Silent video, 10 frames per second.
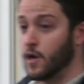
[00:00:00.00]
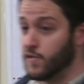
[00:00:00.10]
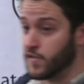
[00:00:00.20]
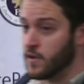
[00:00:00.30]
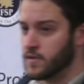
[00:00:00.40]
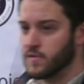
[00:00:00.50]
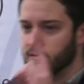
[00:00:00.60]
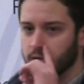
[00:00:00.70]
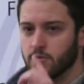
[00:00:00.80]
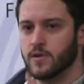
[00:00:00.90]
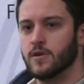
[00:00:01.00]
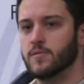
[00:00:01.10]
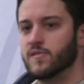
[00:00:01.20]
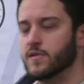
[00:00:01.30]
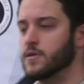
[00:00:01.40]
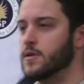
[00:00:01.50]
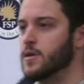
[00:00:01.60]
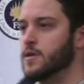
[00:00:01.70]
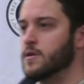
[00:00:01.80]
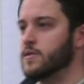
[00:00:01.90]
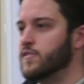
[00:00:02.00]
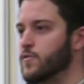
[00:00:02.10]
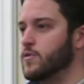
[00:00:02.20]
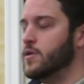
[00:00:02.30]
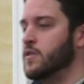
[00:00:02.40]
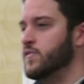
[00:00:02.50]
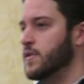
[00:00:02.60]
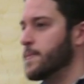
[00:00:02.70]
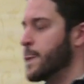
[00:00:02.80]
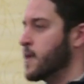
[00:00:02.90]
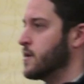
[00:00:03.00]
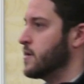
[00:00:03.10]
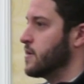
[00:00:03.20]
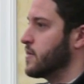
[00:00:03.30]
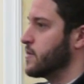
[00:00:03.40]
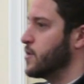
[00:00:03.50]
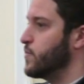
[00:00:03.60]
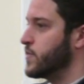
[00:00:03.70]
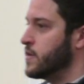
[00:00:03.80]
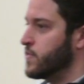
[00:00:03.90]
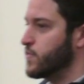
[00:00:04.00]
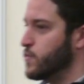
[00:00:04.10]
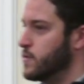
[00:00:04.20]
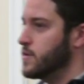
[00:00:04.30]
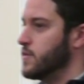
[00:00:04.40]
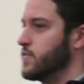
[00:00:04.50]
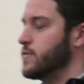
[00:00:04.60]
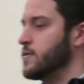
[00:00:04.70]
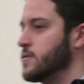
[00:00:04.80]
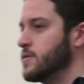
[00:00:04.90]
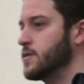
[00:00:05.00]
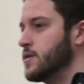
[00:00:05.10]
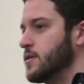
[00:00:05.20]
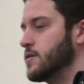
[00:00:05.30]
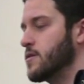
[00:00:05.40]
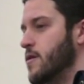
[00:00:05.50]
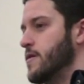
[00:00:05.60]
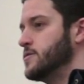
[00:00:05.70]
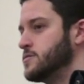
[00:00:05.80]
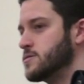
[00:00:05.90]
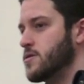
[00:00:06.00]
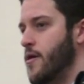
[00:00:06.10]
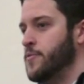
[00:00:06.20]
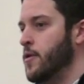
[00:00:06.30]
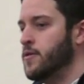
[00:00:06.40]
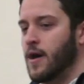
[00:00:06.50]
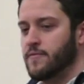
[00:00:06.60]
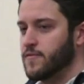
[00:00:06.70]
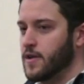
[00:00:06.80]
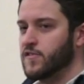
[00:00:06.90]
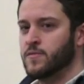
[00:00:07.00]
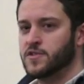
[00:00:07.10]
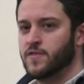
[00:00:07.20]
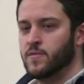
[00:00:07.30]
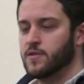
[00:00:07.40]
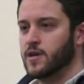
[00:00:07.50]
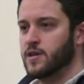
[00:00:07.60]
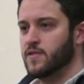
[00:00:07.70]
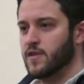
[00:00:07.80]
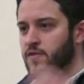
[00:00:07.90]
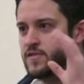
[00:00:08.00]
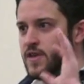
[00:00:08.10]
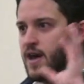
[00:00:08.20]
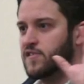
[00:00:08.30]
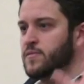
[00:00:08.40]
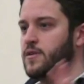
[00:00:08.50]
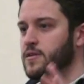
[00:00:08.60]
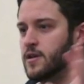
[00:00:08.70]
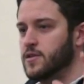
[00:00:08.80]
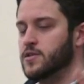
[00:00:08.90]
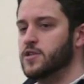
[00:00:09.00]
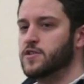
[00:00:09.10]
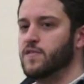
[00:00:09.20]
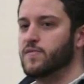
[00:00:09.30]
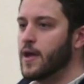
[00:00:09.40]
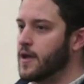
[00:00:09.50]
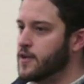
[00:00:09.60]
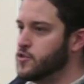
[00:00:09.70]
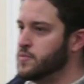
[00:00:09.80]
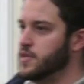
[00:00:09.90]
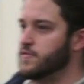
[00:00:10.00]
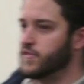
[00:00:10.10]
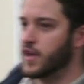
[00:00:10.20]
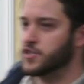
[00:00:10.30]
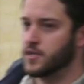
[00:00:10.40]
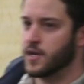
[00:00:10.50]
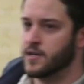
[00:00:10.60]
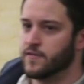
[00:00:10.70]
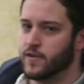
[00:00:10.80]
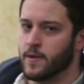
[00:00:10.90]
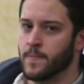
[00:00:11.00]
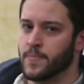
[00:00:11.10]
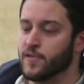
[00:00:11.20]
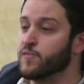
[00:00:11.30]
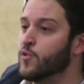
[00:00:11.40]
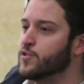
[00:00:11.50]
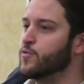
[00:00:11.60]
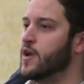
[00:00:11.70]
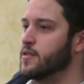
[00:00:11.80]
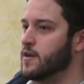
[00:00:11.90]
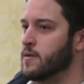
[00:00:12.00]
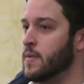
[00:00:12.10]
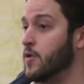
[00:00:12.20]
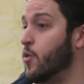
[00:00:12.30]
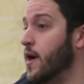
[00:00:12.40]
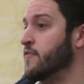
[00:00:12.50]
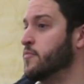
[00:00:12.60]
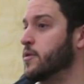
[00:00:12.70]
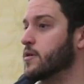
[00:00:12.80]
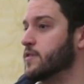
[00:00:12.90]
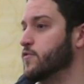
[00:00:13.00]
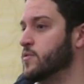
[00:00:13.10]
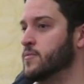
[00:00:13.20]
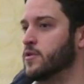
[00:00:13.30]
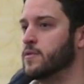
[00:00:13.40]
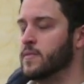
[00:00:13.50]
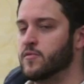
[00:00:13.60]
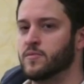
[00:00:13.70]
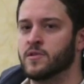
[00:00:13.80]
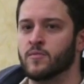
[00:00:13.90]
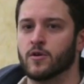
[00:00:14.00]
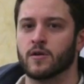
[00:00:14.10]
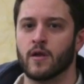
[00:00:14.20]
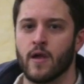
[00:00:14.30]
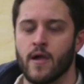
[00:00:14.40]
ghost guns, you look it up. It's a, it's a real concept. Ghost gun stories, you know. Uh, no, no, I've had so much fun with the kind of like phantasmic na nature of this. But I, I, do believe there's actually a kind of, um, there's more to write there. Maybe, oh, I have a book. If you read the book, maybe it'll be in the book.